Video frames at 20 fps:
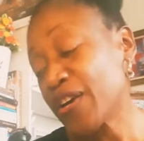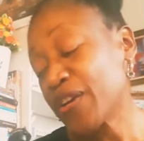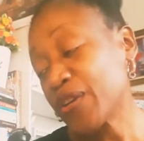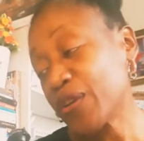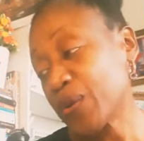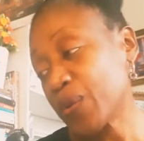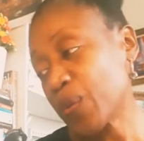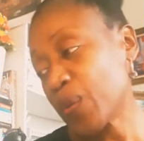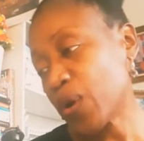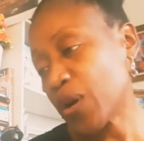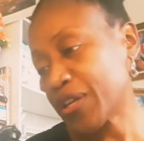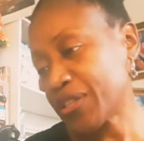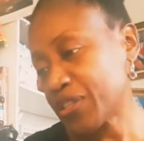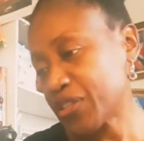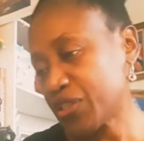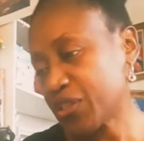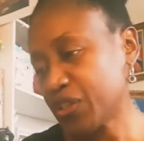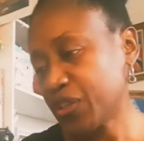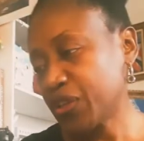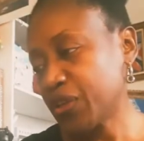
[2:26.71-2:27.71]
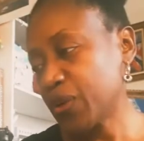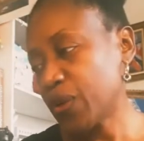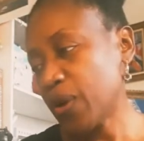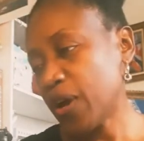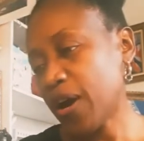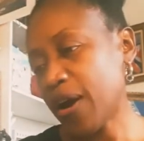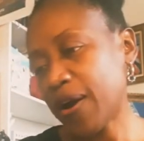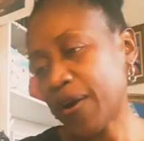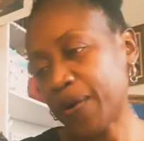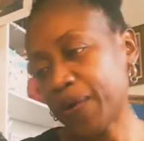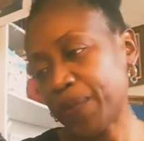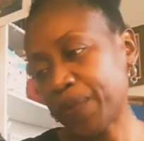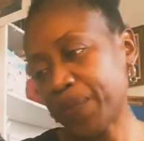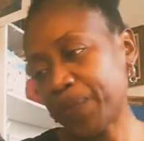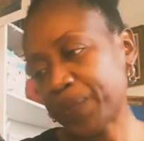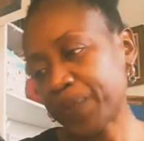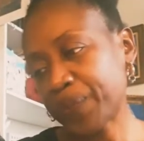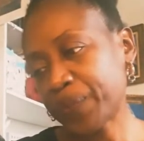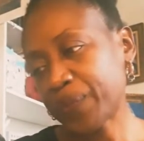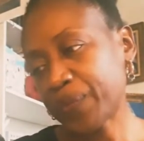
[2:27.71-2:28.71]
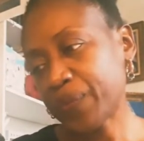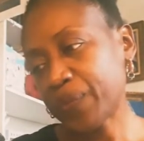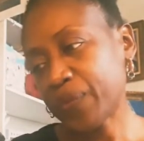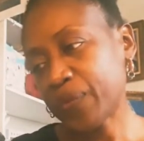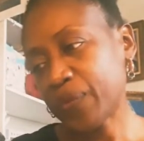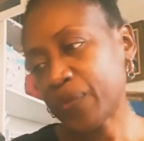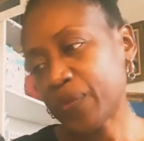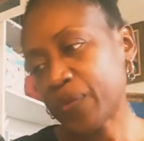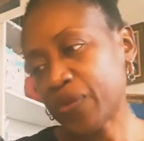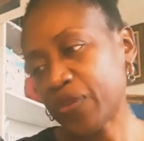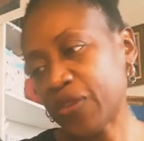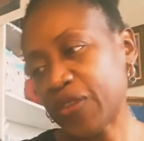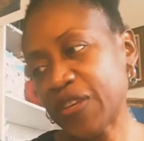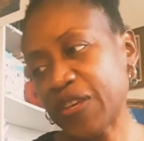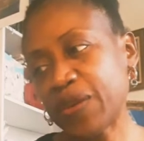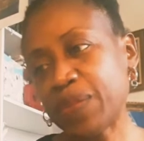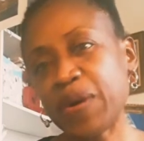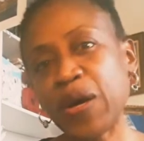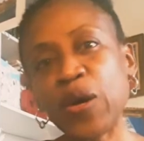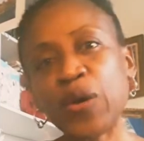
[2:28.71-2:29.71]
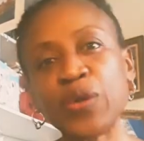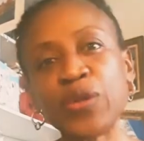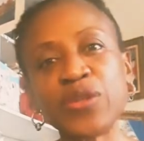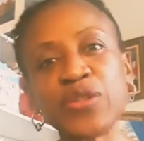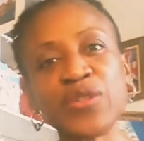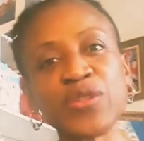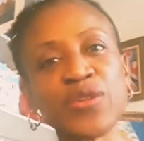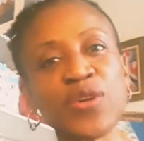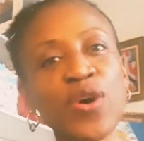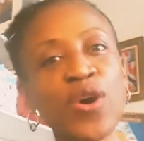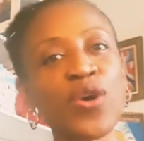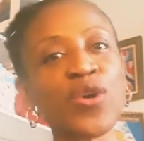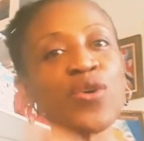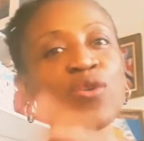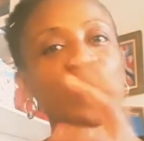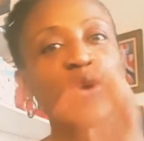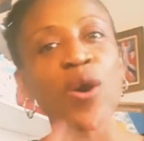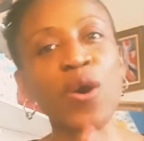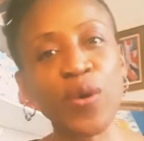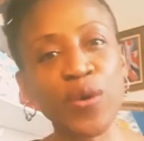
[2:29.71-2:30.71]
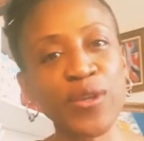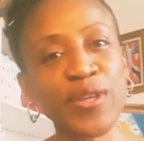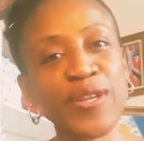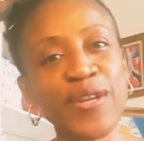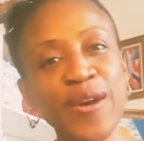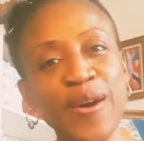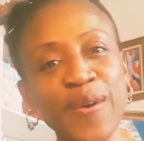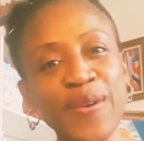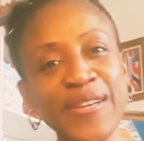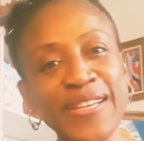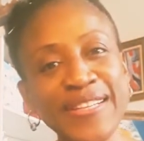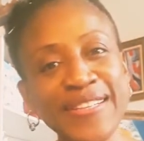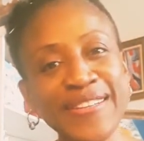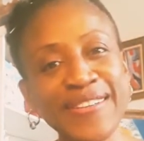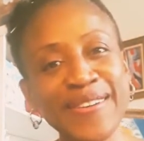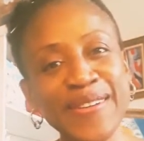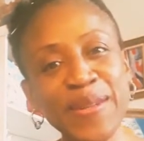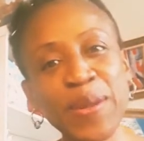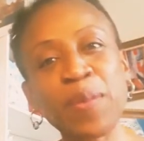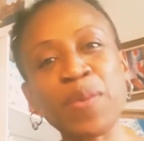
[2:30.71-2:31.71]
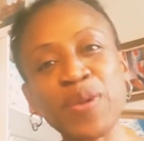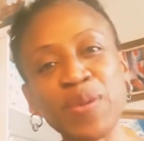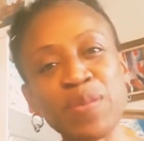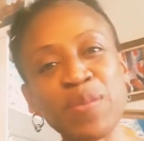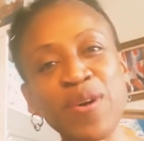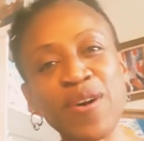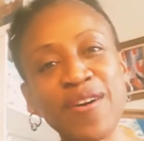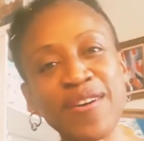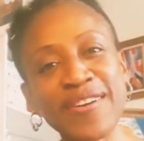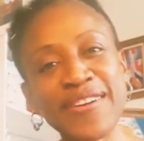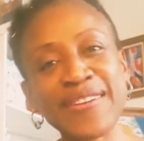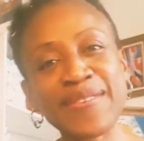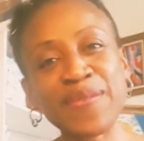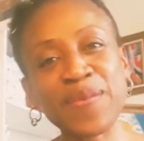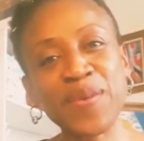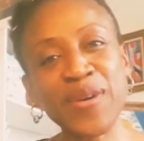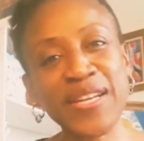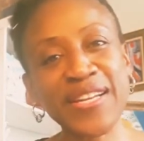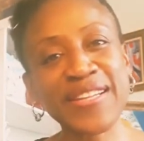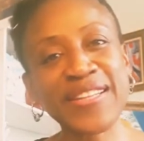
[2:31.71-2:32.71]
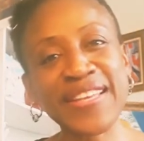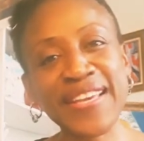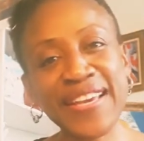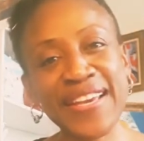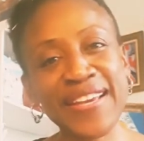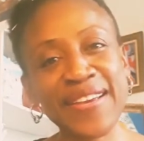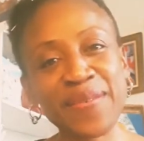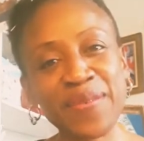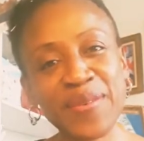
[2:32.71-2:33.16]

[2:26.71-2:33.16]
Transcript: You want to think about en gros, globalement. What are they